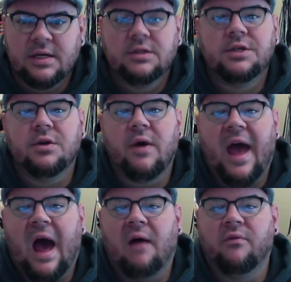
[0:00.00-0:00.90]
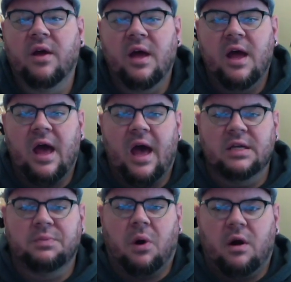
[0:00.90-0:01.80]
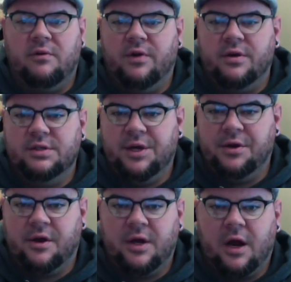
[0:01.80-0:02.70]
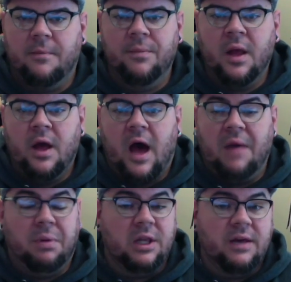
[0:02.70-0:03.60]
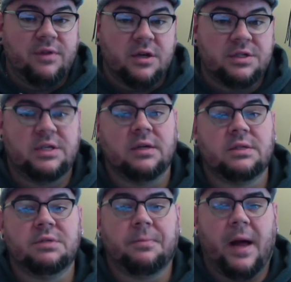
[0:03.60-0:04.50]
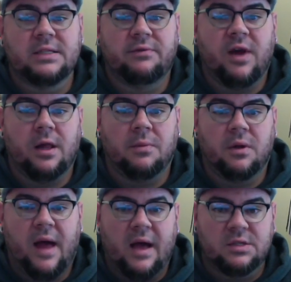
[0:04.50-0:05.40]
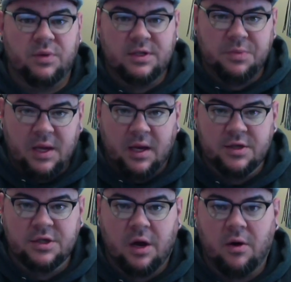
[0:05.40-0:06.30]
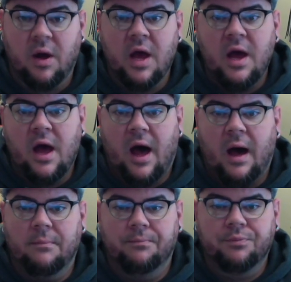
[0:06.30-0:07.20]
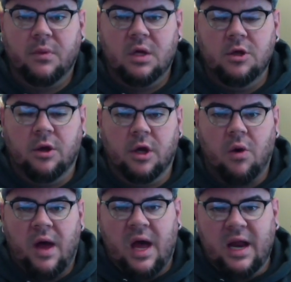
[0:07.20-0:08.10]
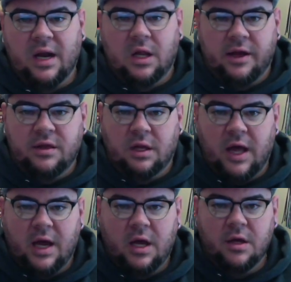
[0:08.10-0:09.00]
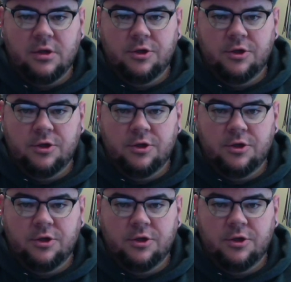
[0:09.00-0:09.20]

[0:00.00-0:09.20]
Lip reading: to have as part of your senior year. I believe there's still some spots available as we speak, so you can go ahead and click the link.